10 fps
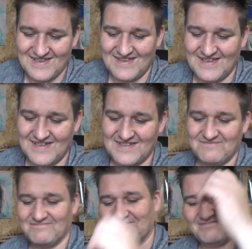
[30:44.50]
that
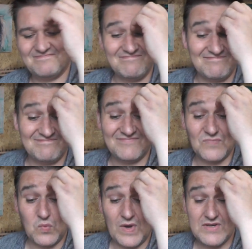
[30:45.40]

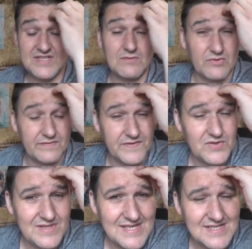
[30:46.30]
whilst I'll
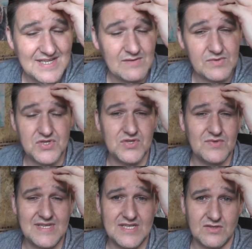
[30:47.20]
review these, I will
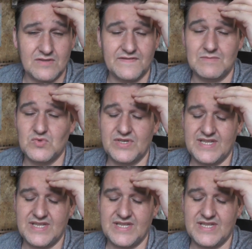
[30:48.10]
show these off in more